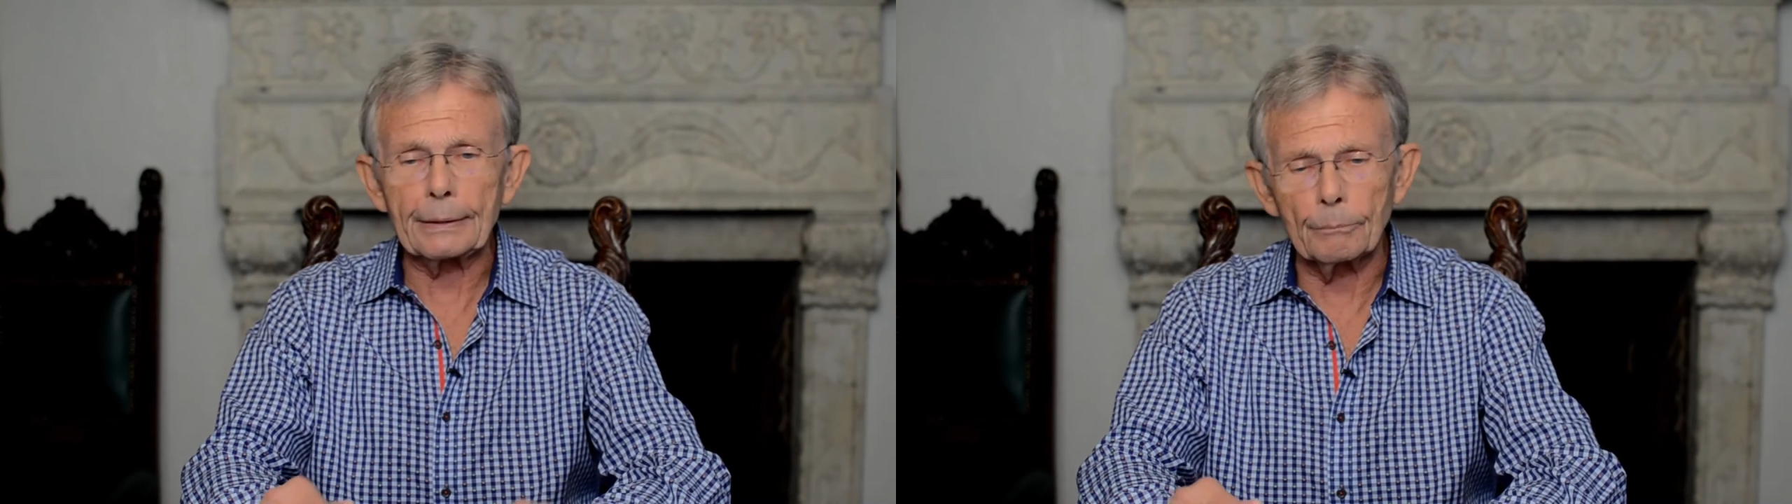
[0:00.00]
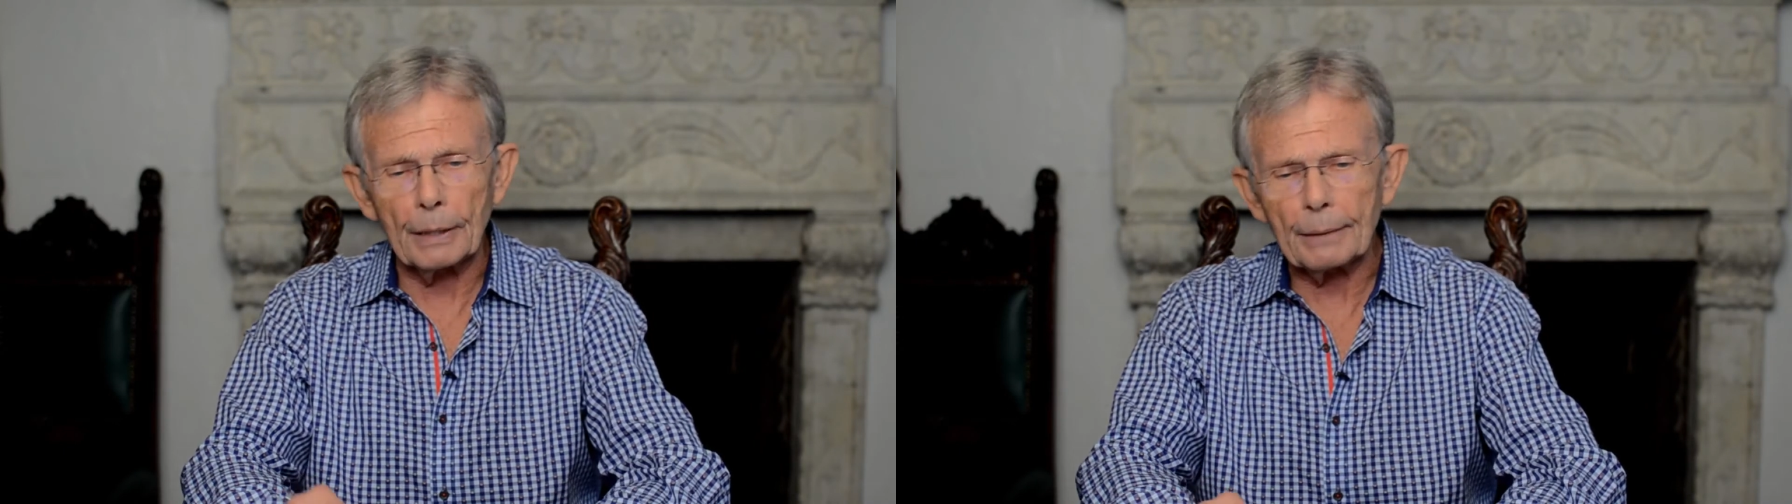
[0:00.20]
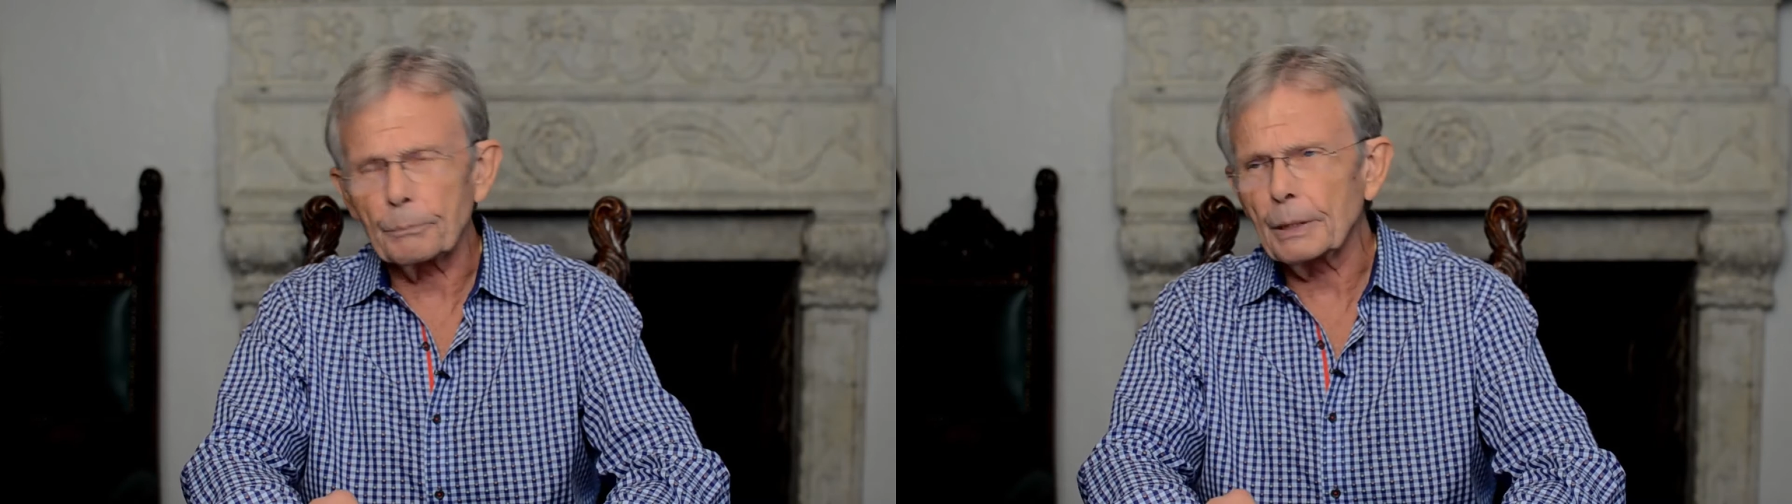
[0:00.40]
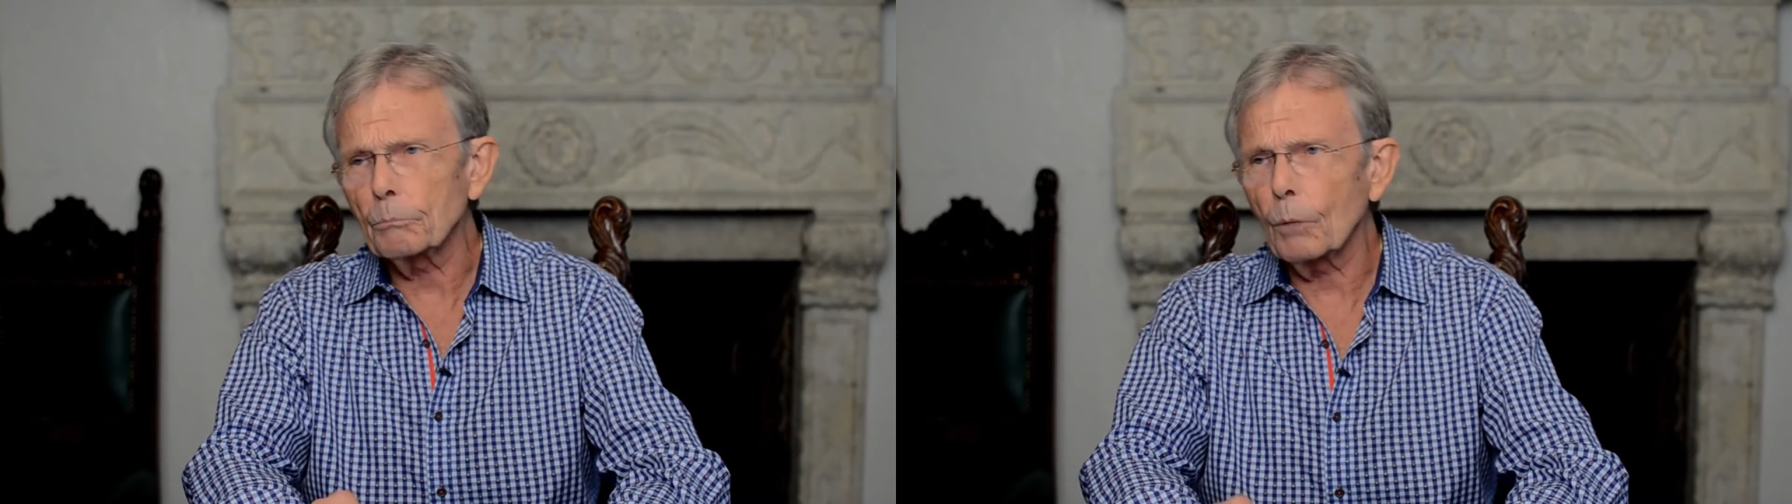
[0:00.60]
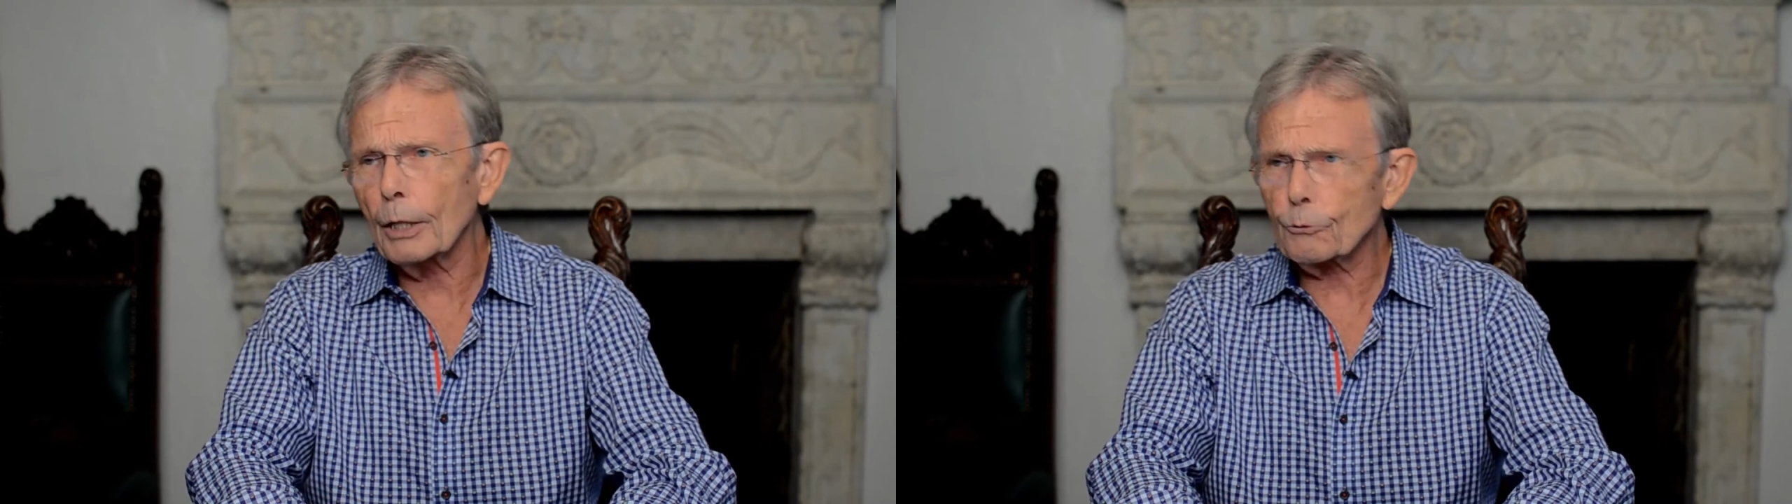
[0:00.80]
it might be
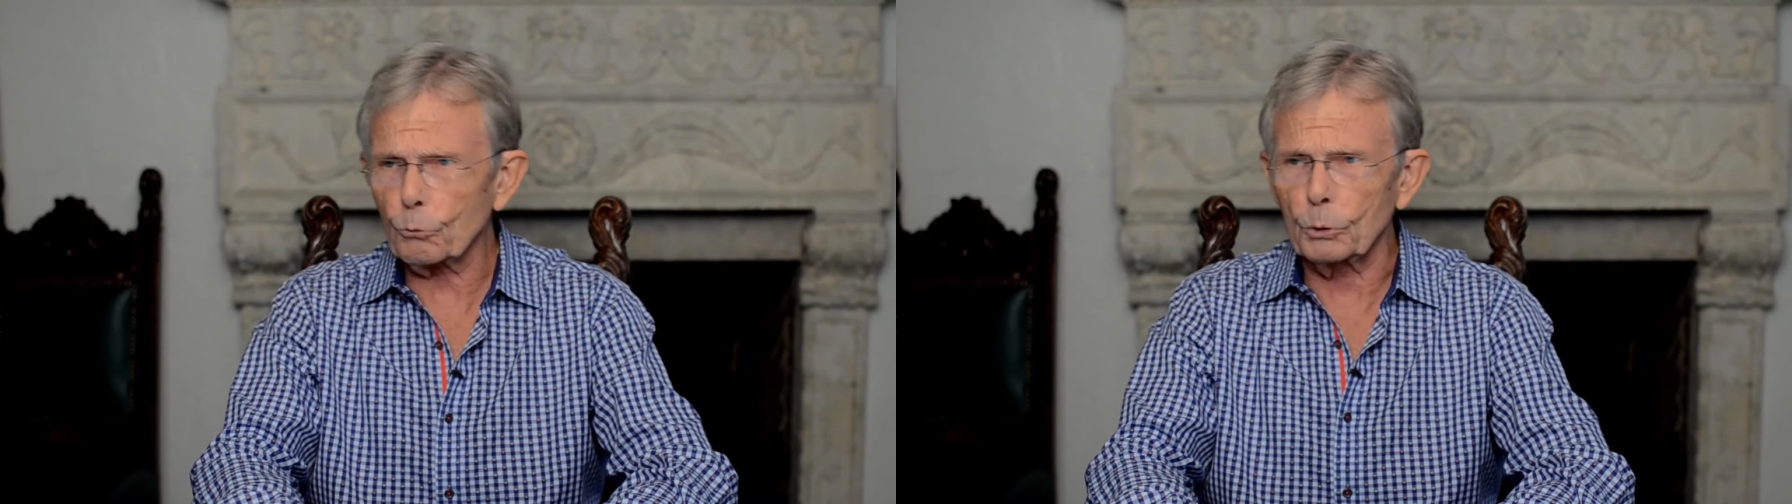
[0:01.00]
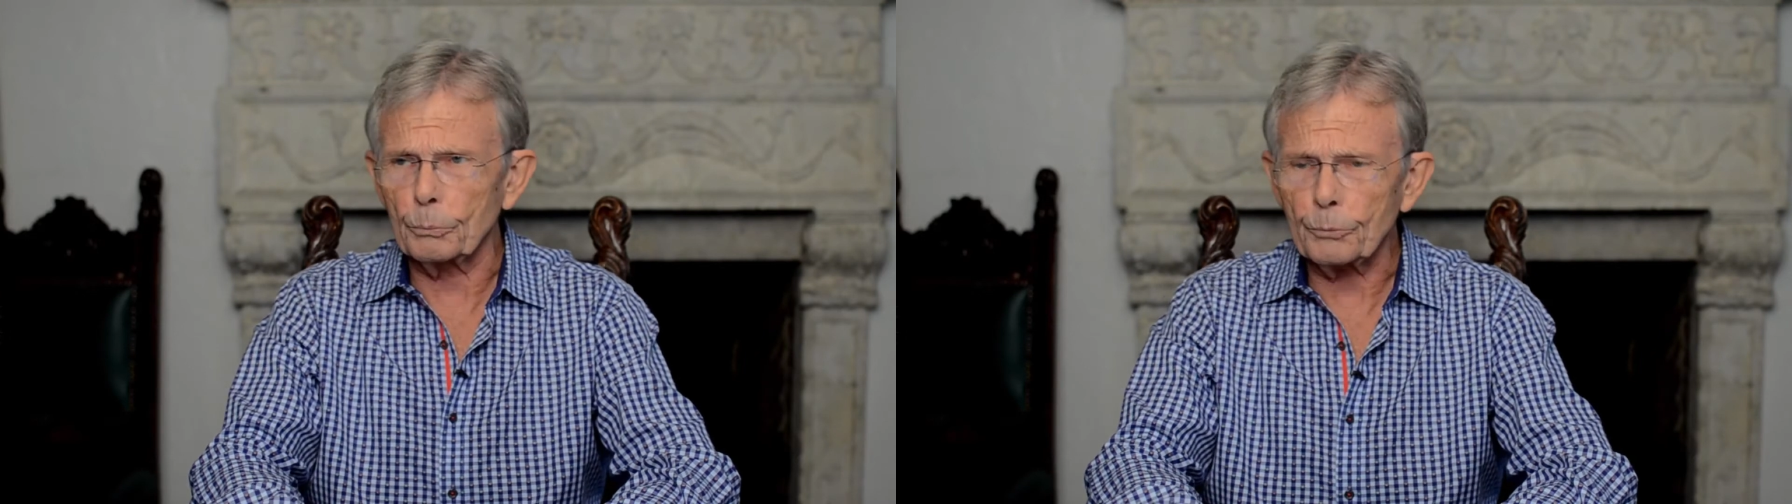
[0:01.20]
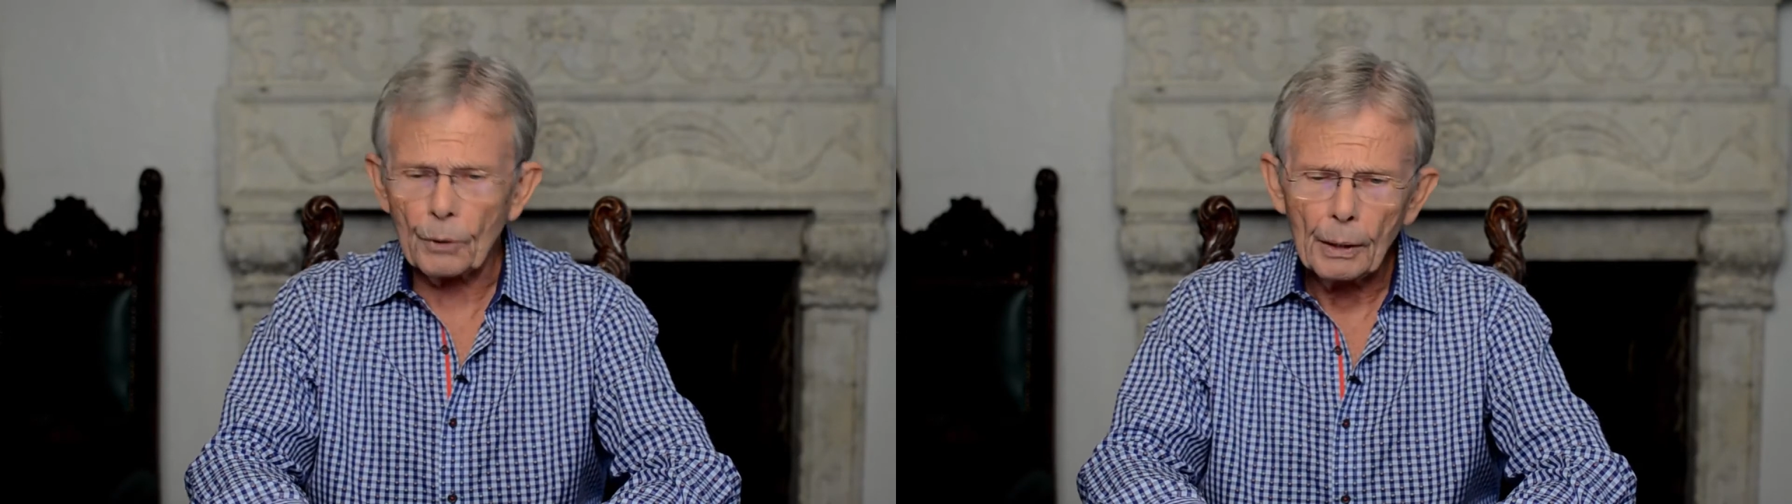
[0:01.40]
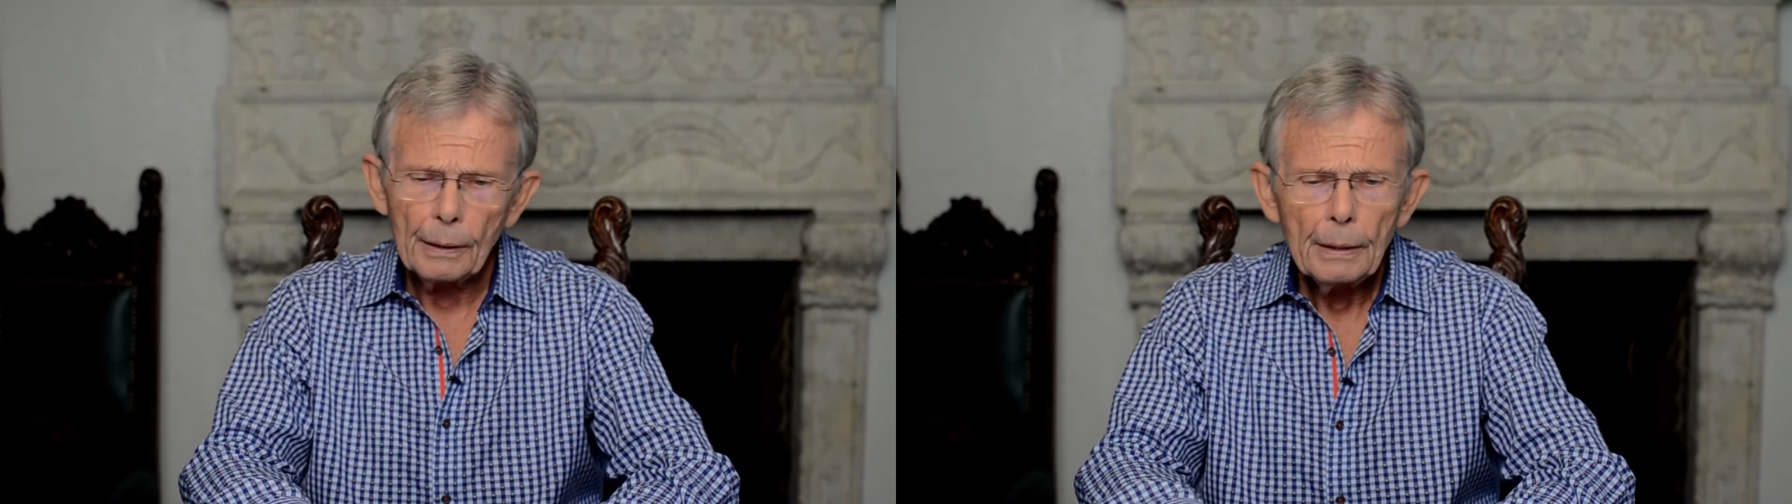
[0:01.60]
mushrooms,